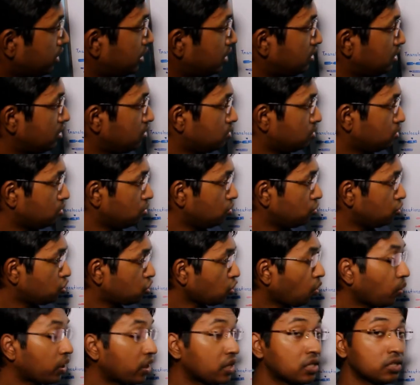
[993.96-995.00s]
that is
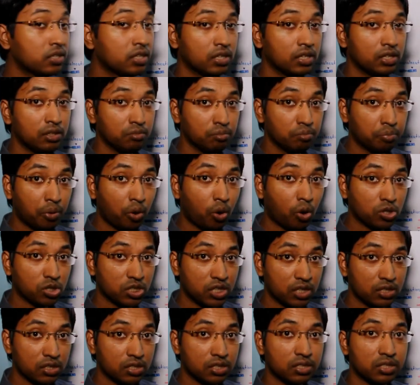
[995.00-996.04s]
showing the
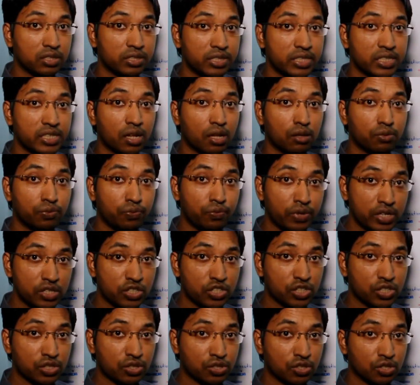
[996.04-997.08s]
important clinical
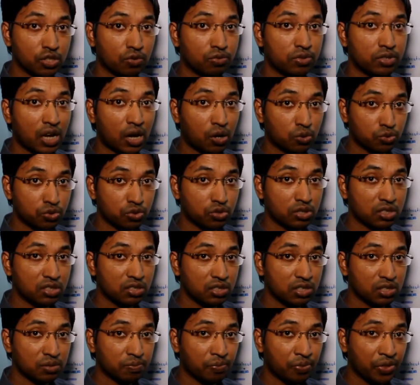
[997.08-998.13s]
features of Down
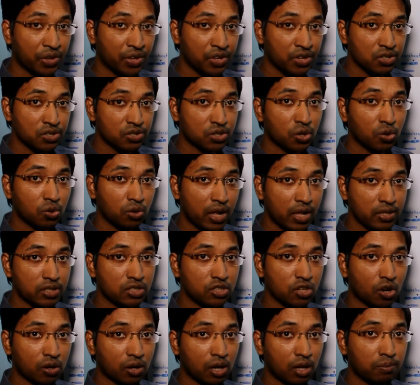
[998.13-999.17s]
syndrome. So
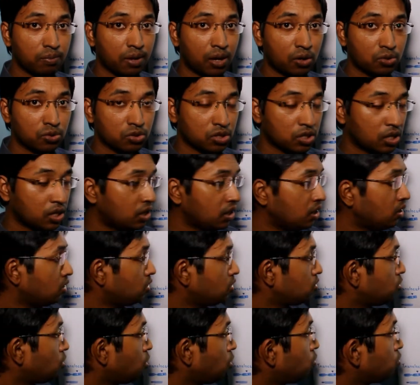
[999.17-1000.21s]
let's talk about
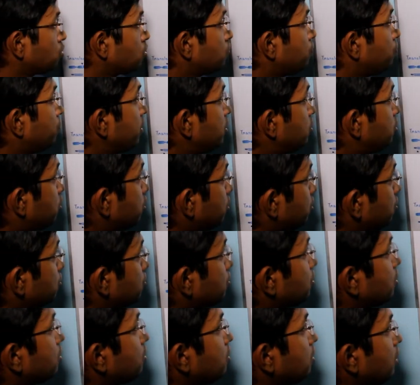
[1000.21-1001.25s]
those
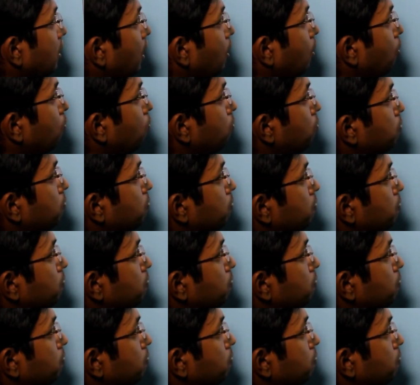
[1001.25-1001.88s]
features now.